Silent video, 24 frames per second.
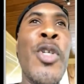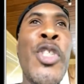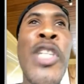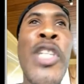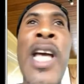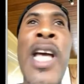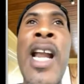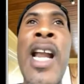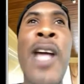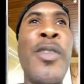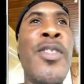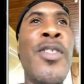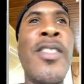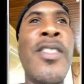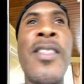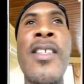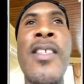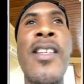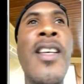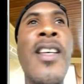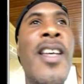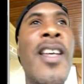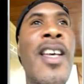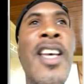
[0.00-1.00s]
Shout
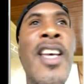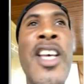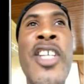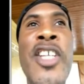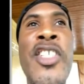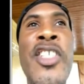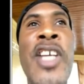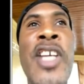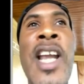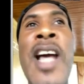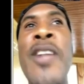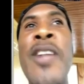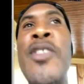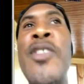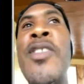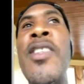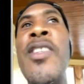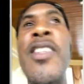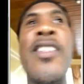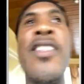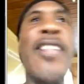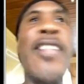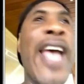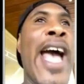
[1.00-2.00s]
out
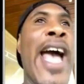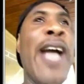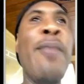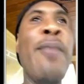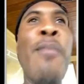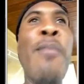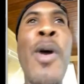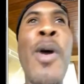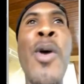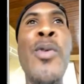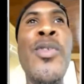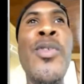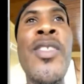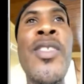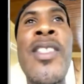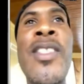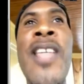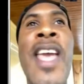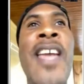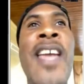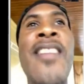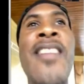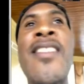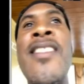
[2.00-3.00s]
to Dag Most,
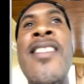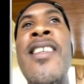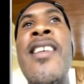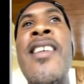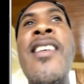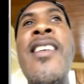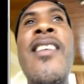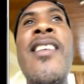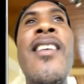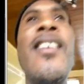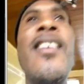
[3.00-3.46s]
KT,